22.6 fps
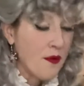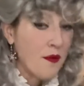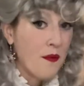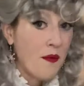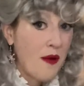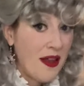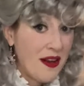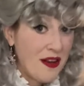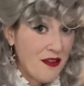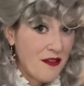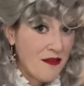One
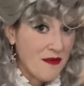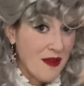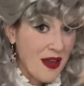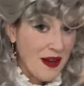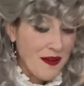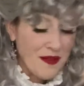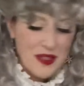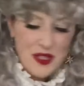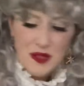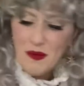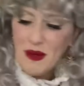of my
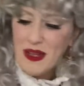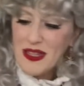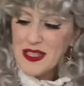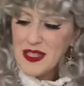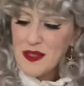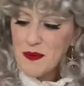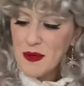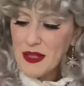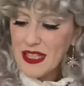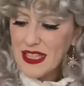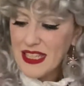
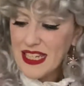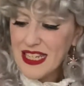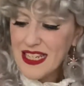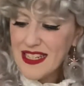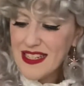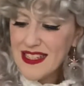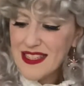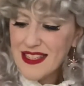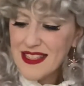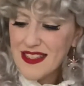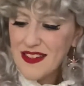responsibilities
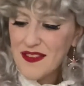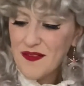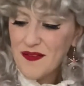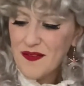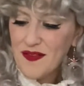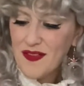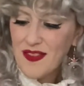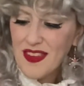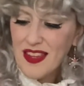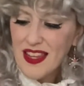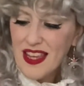
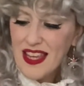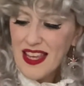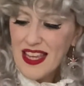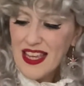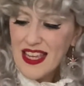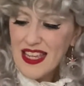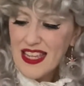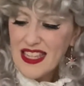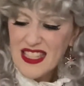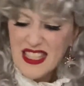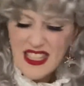
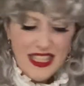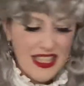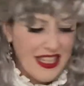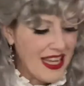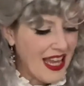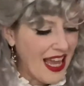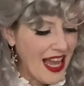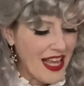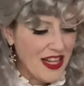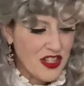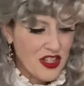is
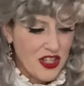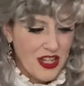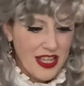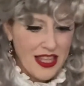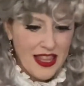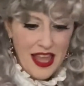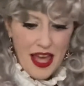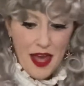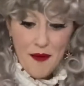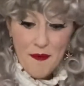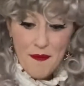catching
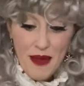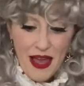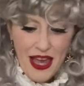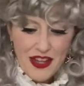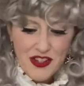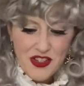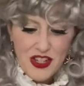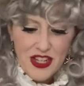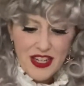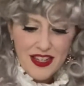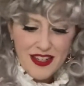that
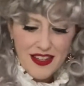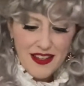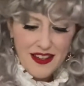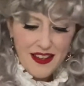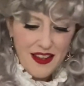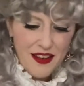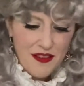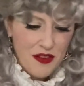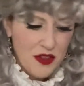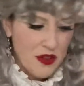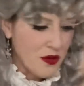magic
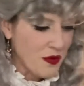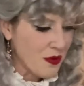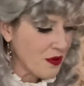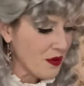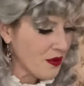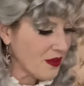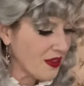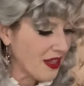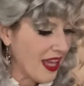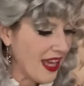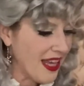of the
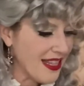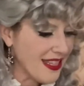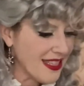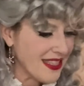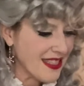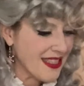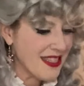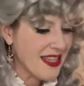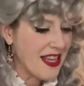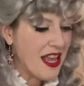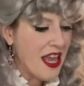Northern Lights
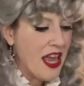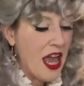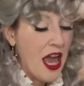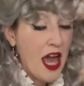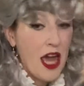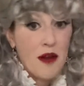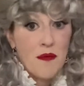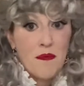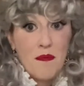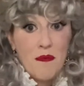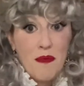
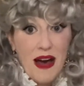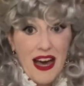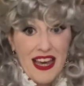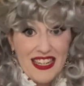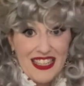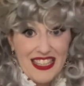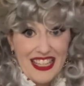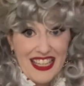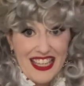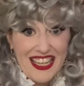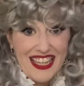and
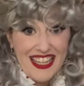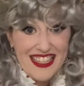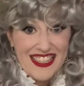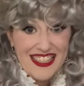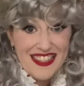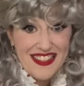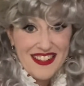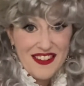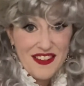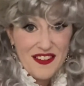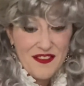bottling
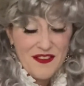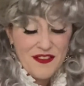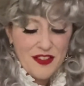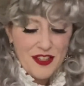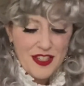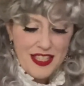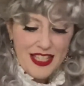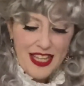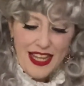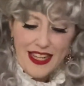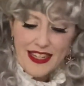it for
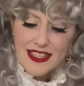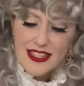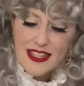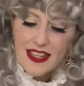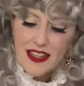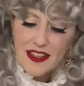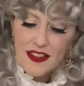Santa.